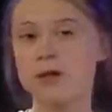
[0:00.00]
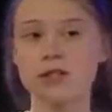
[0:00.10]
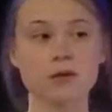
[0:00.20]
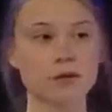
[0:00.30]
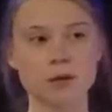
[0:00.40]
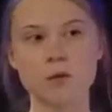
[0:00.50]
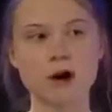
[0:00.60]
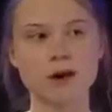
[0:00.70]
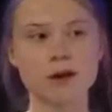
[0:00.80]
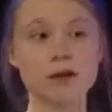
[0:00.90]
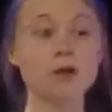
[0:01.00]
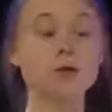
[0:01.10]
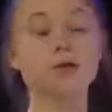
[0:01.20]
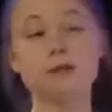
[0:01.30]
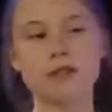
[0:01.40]
2021.
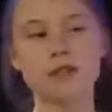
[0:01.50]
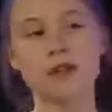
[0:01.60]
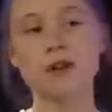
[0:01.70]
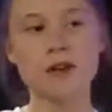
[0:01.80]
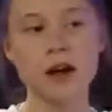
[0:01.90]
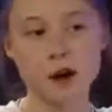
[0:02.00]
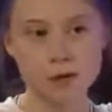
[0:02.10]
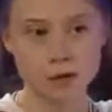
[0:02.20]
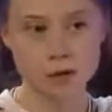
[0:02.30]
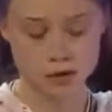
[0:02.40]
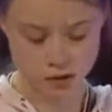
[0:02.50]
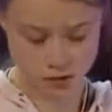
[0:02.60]
We want this done now.